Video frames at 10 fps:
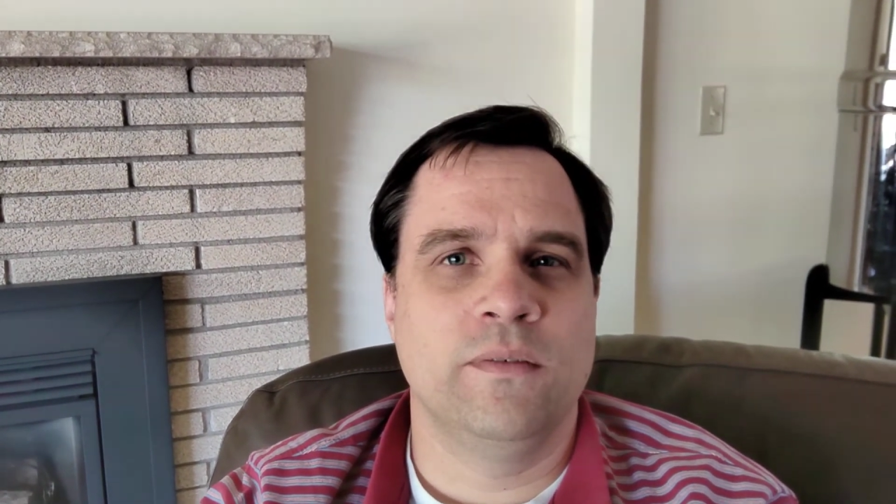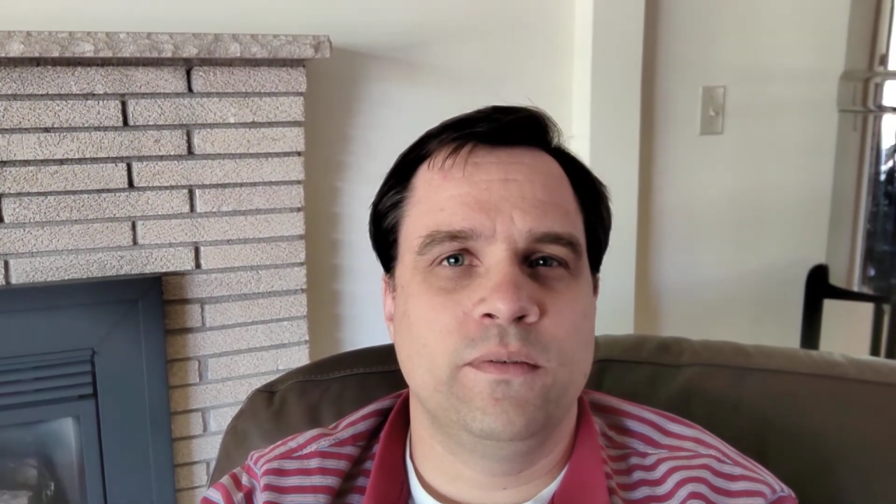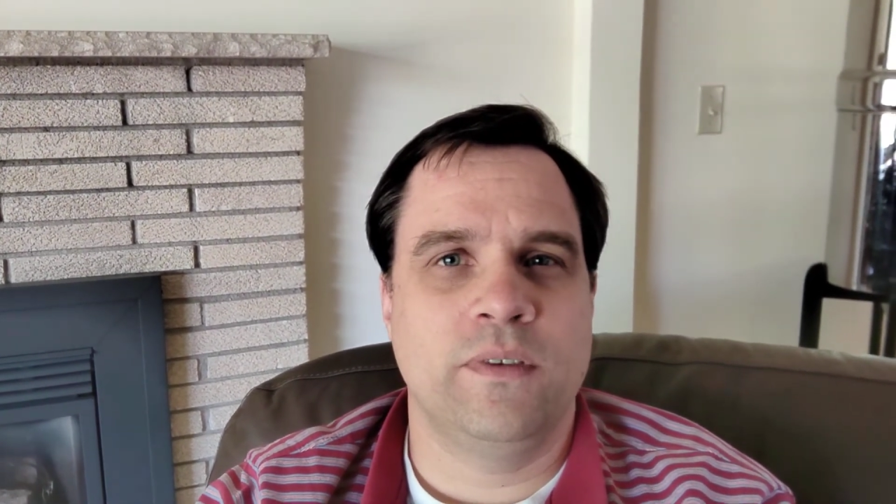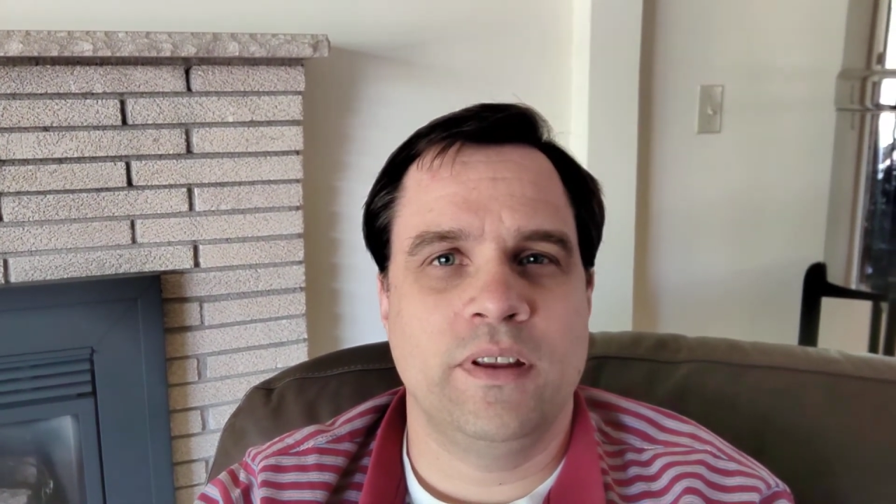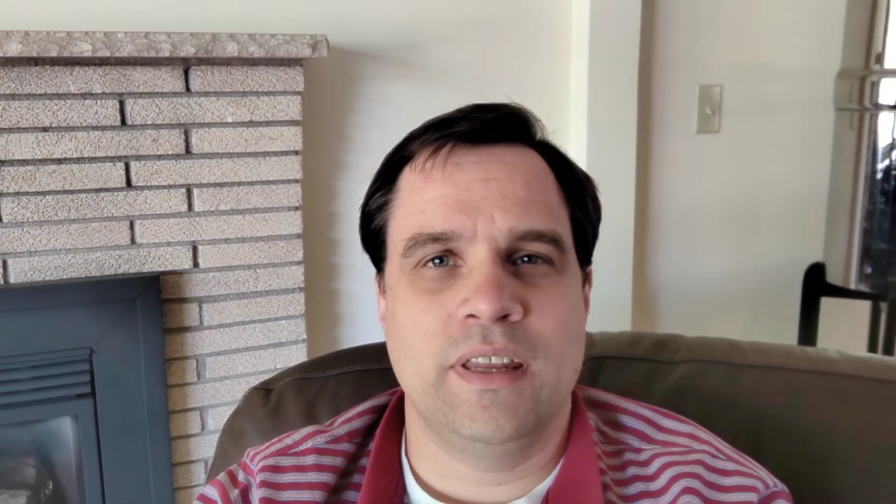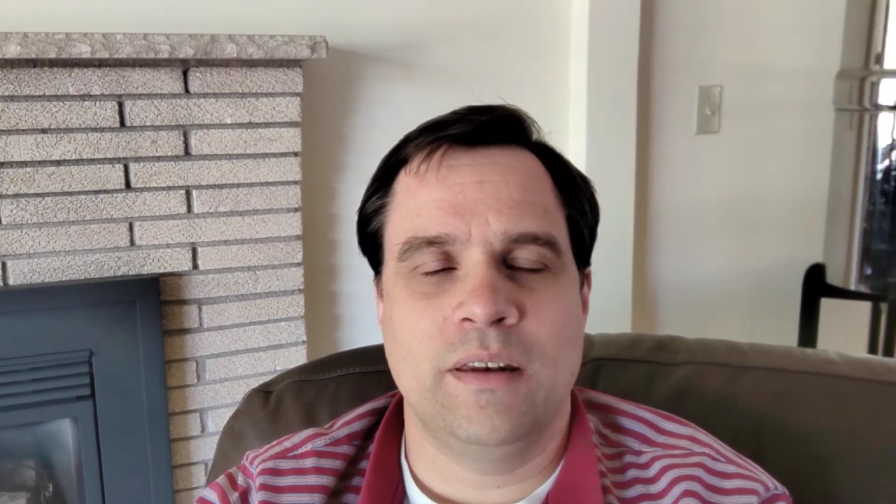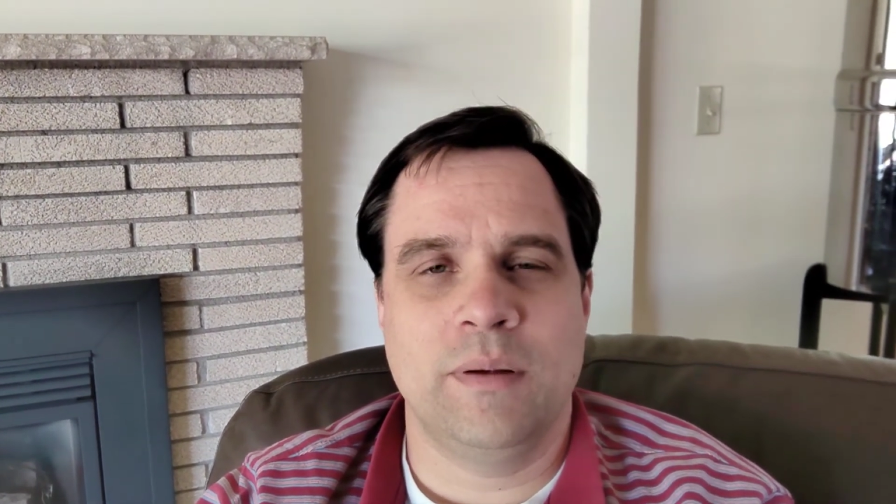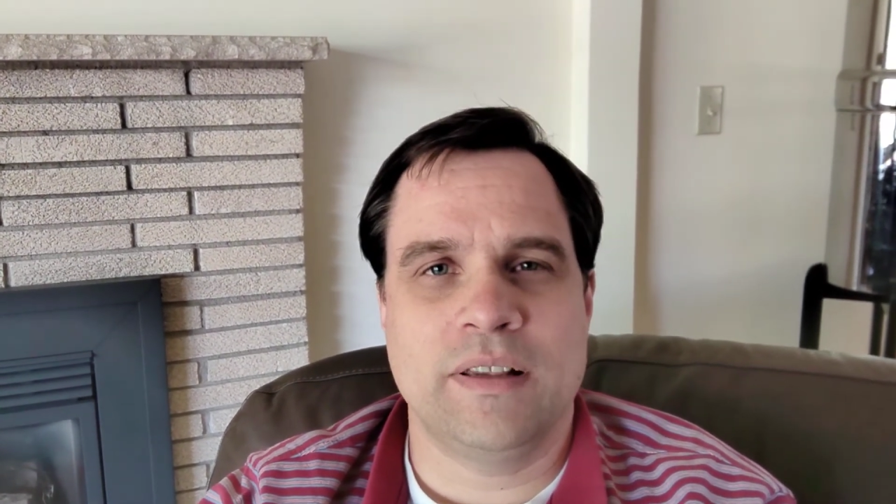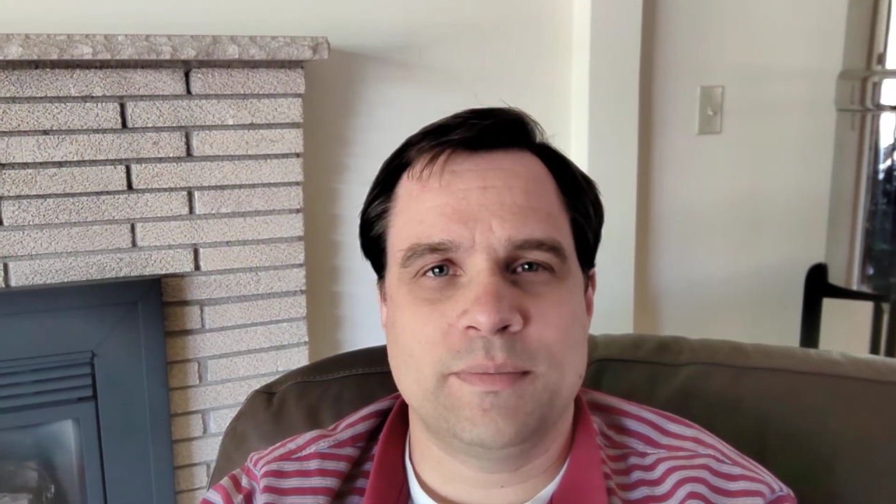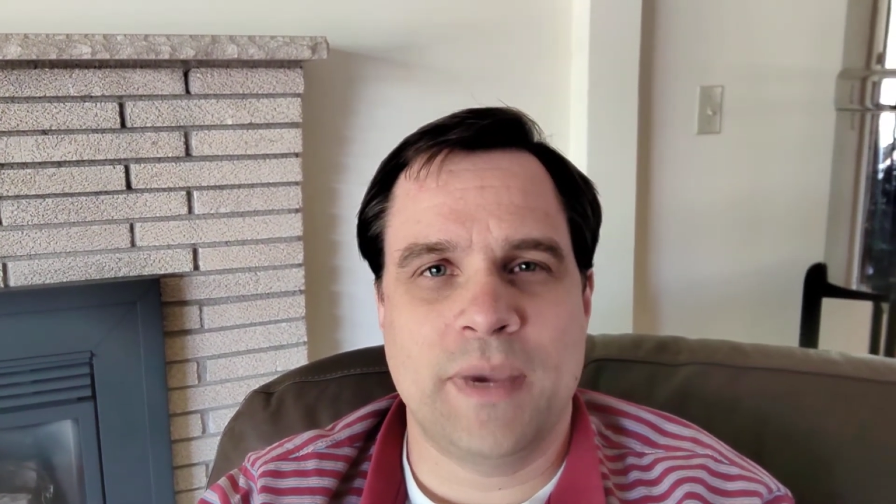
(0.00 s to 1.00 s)
full
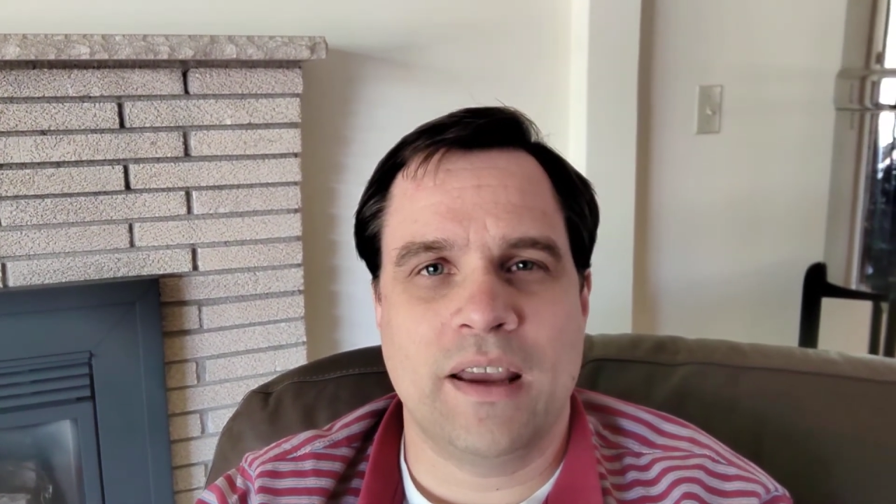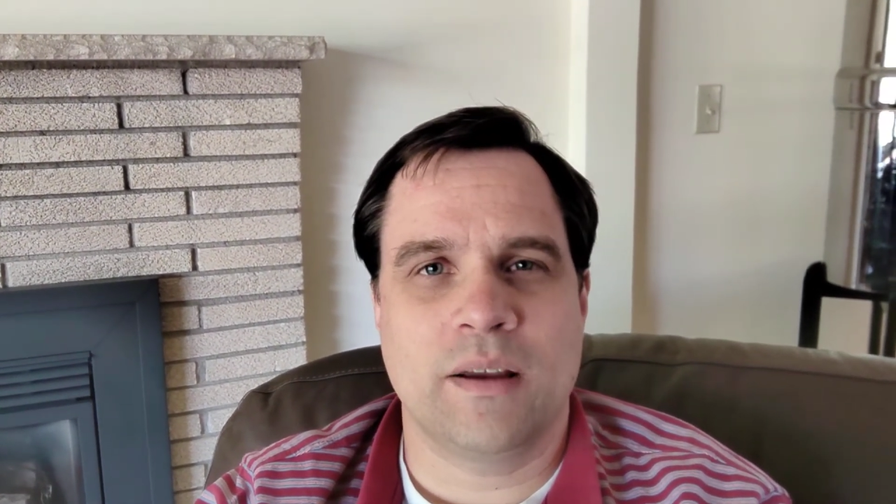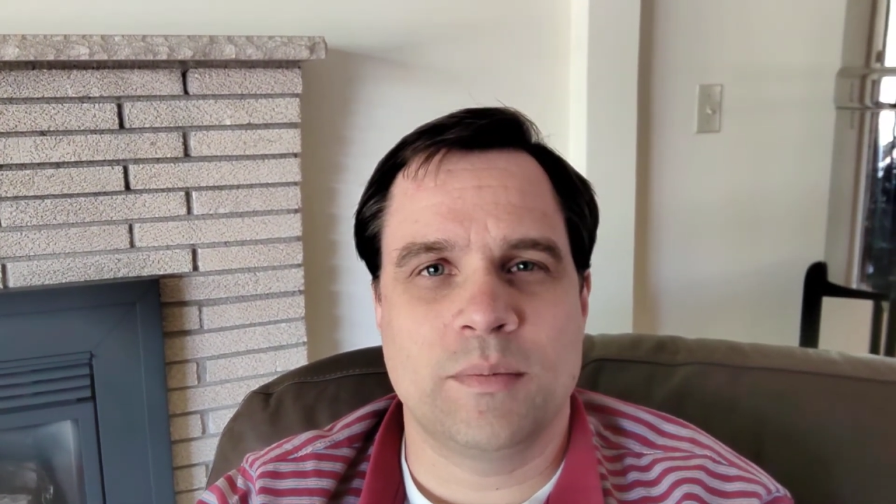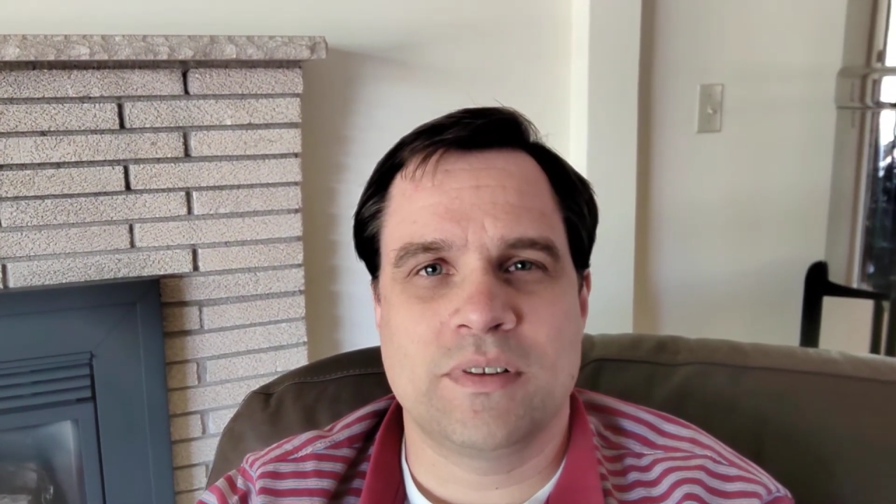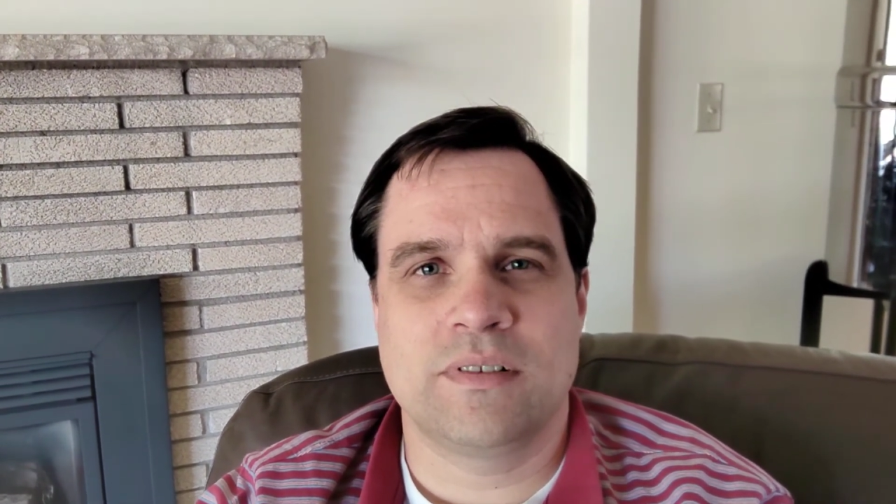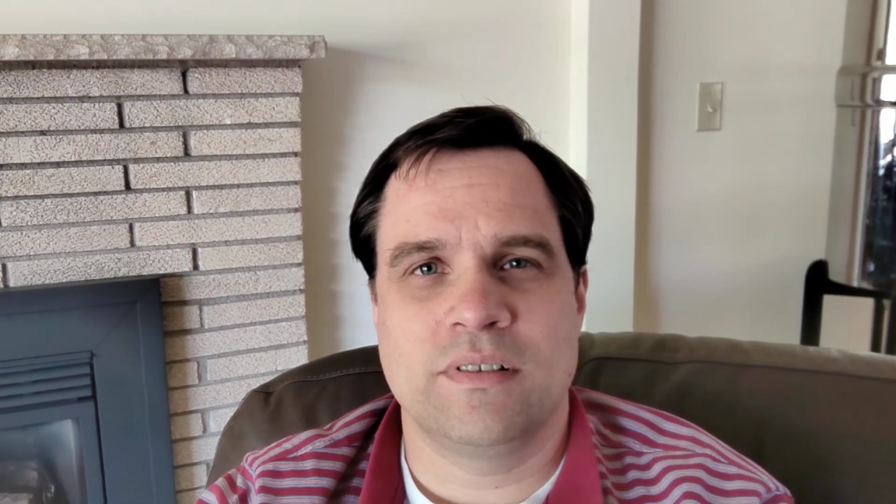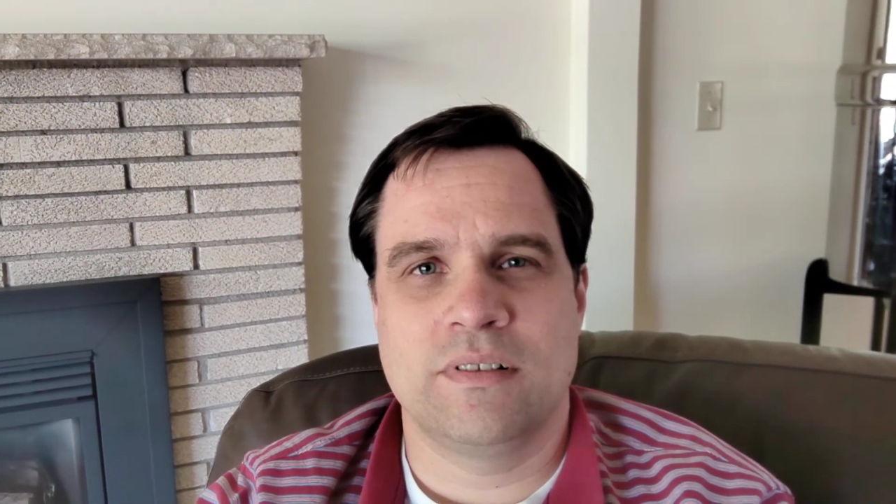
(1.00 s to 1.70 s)
database backups